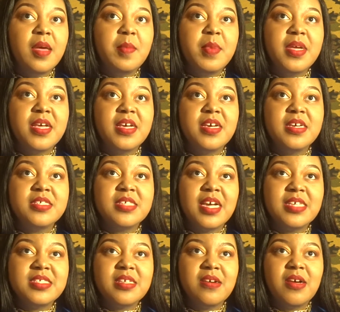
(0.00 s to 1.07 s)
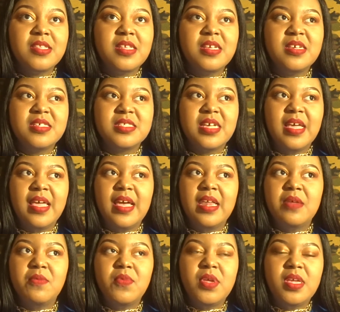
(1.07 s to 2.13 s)
Because I saw, I think it's a
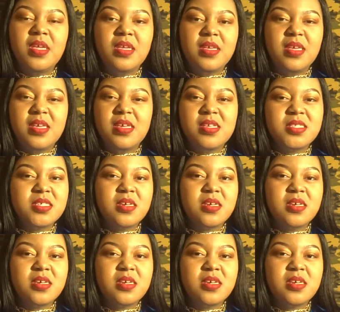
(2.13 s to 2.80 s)
Halloween kids